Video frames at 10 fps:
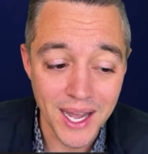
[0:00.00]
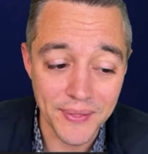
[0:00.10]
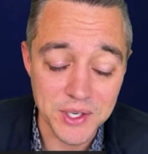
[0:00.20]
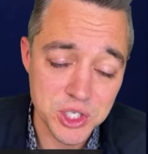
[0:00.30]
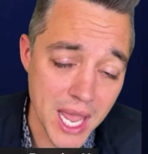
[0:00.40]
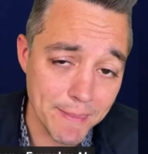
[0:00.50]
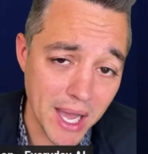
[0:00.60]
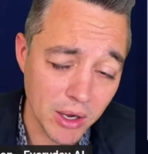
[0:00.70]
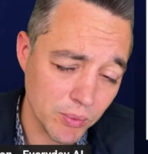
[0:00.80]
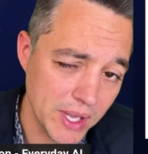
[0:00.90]
the chatbot
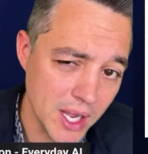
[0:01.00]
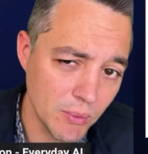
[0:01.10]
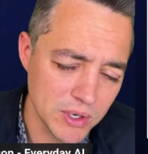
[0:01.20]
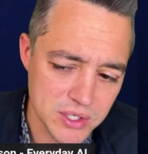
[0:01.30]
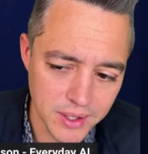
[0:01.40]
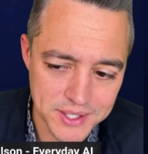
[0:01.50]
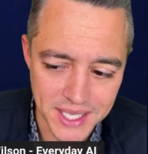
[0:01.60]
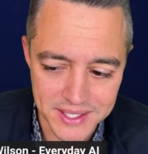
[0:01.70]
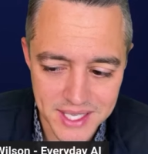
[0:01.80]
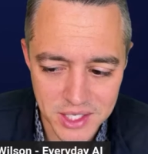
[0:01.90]
arena, which looks at
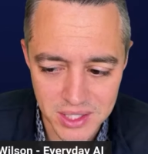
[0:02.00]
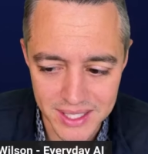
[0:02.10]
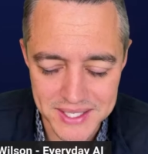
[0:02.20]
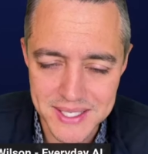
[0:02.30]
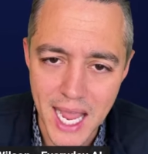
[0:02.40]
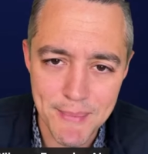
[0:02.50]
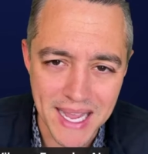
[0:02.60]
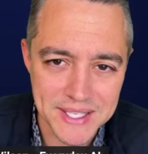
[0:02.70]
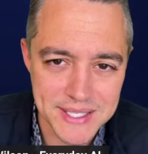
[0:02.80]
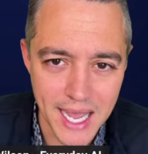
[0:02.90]
essentially
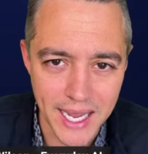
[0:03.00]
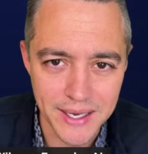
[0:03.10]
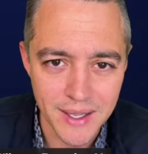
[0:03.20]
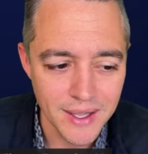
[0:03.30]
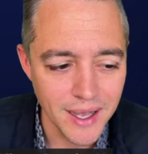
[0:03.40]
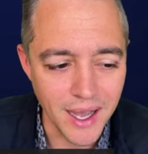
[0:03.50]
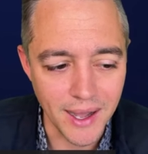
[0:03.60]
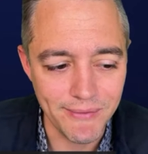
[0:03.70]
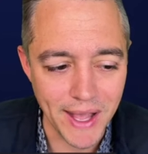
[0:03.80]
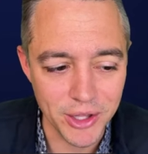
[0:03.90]
side-by-side
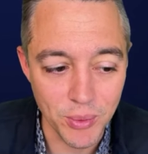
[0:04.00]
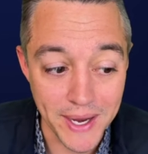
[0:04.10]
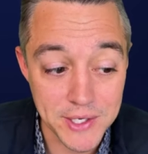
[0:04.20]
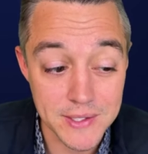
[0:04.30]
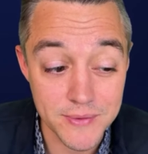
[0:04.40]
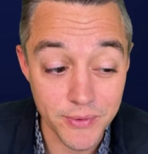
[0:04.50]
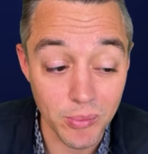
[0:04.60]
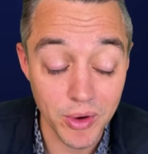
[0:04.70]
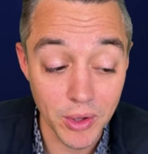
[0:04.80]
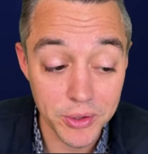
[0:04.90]
evaluations
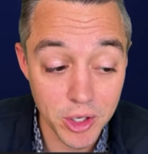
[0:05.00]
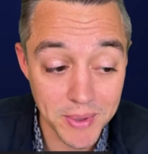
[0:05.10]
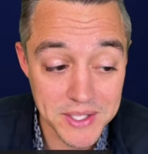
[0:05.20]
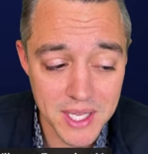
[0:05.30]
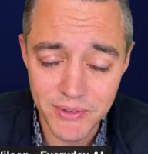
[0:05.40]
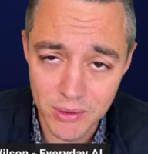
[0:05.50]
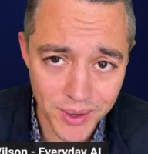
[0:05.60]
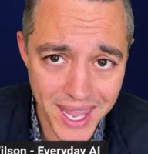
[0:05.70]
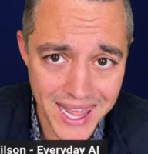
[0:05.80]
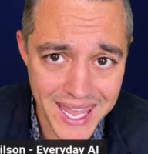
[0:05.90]
from real humans, if you look
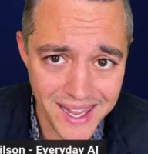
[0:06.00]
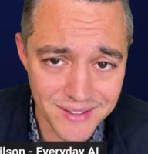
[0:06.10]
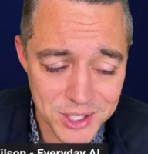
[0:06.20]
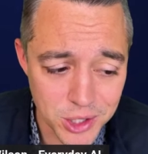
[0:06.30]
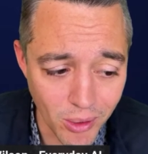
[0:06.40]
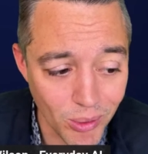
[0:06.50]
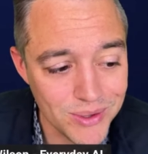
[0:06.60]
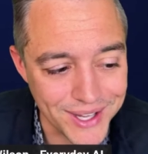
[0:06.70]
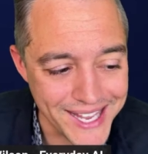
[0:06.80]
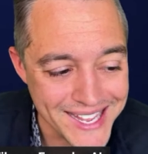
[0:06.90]
at English
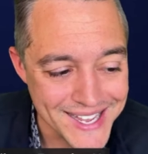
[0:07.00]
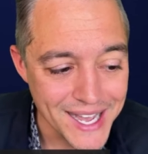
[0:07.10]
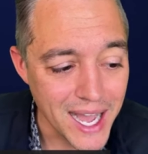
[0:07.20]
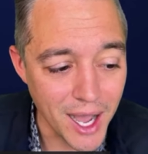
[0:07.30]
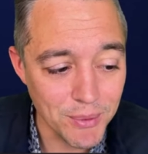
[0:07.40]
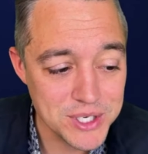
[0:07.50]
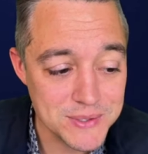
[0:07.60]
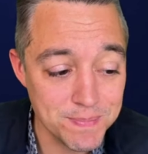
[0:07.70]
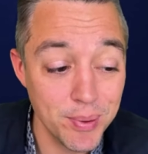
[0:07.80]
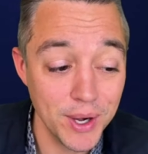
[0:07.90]
only, which is
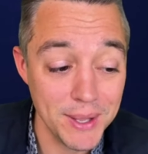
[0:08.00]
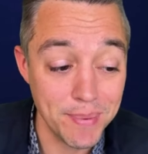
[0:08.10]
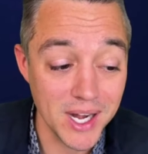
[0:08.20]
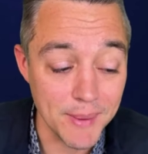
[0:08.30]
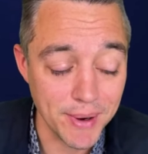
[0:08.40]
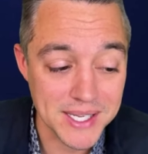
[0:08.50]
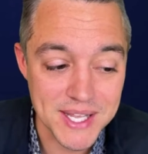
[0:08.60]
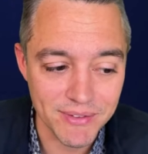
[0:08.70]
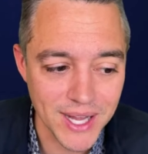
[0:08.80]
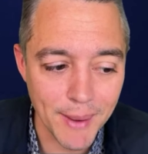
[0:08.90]
pretty
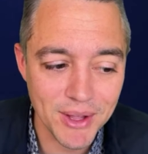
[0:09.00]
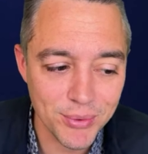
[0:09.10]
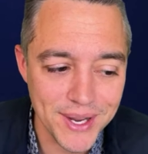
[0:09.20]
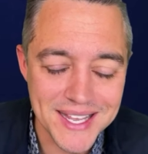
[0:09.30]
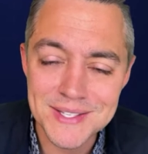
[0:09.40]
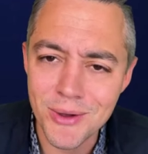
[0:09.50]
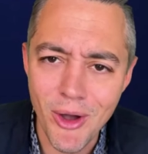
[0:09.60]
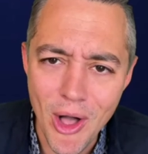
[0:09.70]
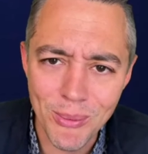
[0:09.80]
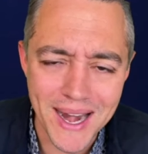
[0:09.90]
impressive, Llama 3 is
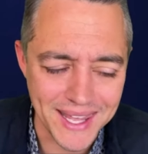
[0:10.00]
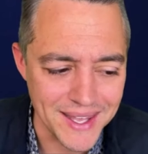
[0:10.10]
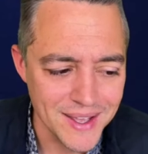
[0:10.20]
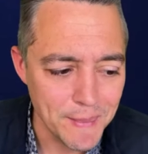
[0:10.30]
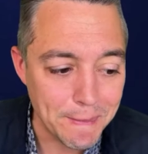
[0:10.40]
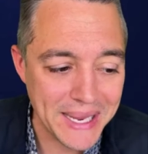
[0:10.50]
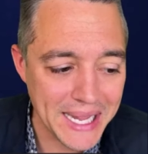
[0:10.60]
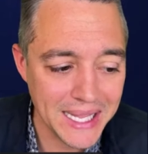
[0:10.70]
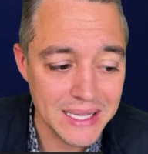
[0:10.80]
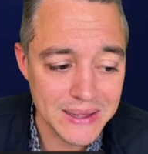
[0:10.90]
already
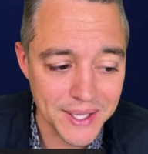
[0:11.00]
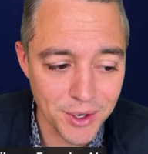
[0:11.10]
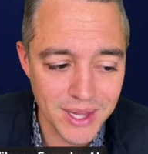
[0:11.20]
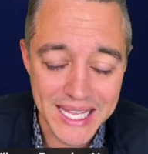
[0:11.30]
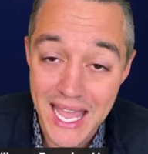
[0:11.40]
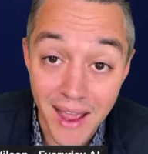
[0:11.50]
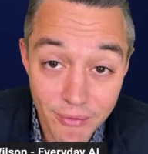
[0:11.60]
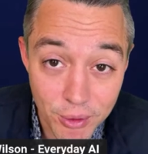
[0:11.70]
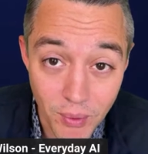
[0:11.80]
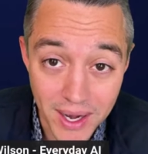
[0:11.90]
beating literally
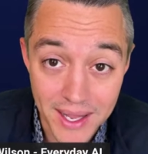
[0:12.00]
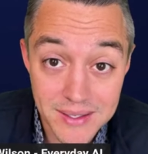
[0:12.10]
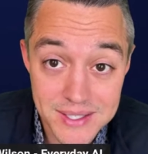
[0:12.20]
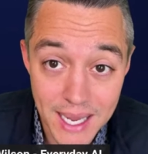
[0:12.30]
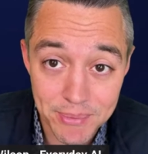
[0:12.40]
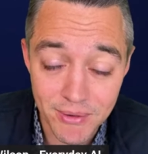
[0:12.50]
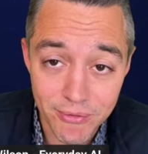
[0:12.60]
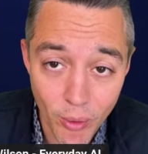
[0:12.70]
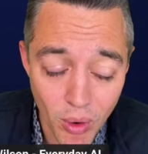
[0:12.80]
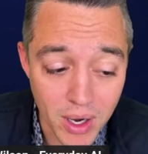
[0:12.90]
everyone except
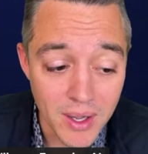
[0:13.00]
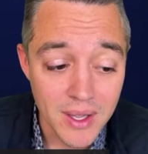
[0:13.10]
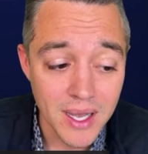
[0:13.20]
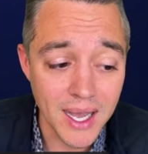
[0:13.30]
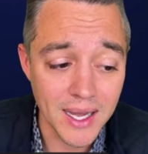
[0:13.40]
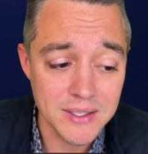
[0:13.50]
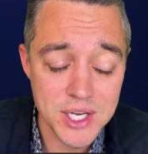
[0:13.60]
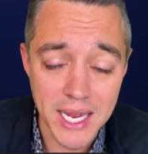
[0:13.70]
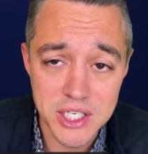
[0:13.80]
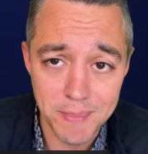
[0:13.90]
for
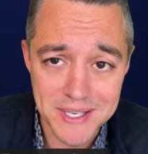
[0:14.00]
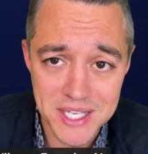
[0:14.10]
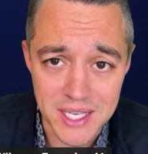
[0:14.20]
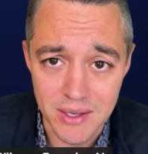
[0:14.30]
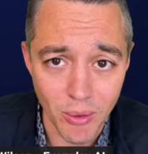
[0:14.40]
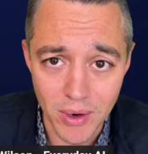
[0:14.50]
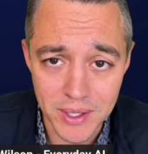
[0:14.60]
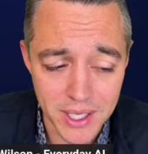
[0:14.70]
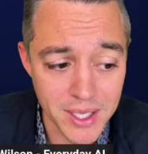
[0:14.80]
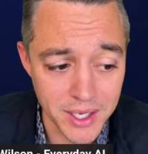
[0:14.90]
ChatGPT or,
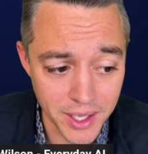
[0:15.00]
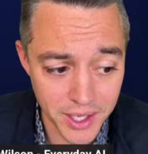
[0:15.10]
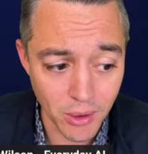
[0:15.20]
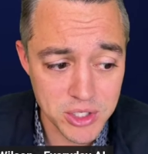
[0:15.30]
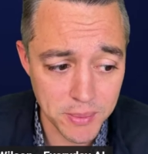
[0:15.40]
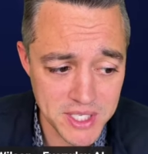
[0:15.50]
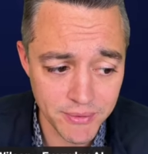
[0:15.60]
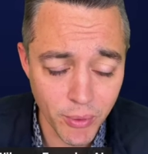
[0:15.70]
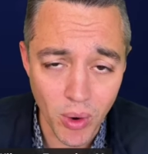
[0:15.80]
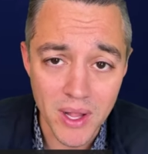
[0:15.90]

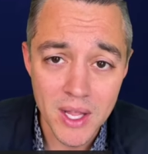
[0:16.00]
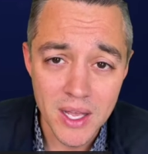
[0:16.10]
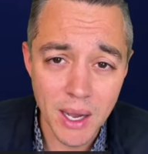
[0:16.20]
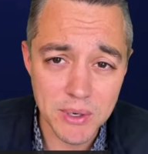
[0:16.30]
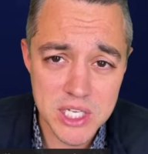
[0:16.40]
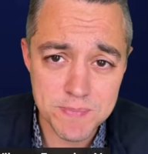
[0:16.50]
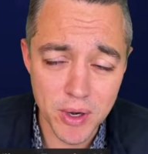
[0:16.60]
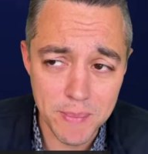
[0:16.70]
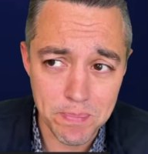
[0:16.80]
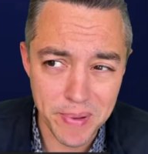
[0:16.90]
GPT-4, which is
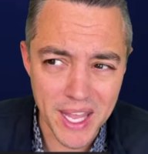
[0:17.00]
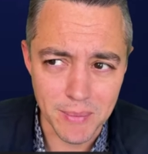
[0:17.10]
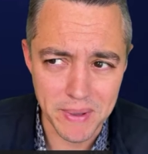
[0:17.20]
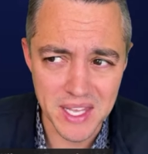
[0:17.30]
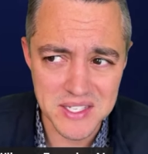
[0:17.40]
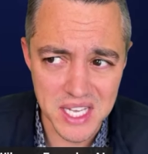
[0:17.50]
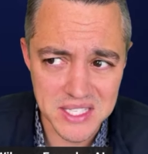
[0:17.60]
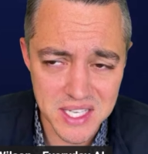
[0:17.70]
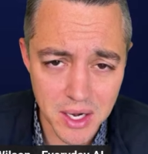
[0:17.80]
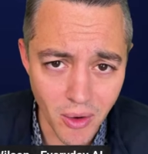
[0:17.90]
pretty big because
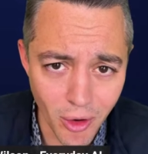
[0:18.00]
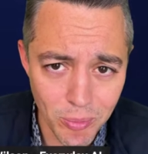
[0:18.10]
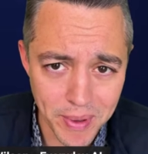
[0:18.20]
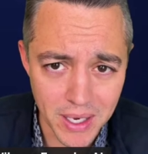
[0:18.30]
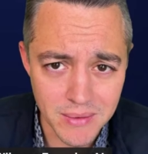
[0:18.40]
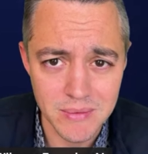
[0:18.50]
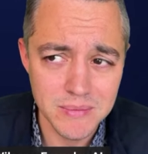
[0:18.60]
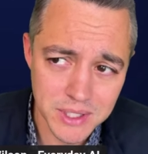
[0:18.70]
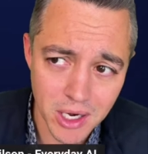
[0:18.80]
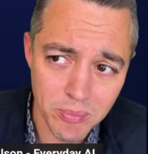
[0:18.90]
it's an open,
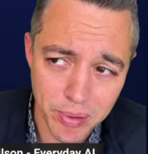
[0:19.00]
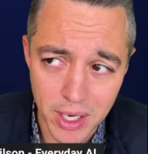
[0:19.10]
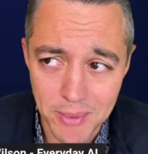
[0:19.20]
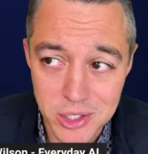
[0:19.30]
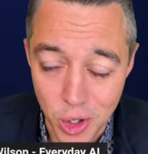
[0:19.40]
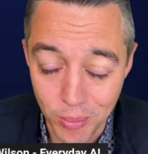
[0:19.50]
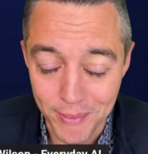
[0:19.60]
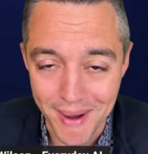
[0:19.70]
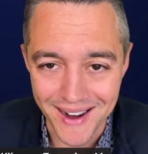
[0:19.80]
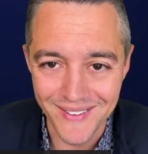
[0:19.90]
pretty much open
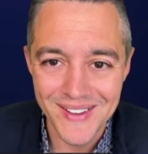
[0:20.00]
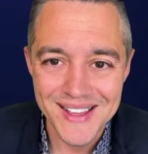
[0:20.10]
model,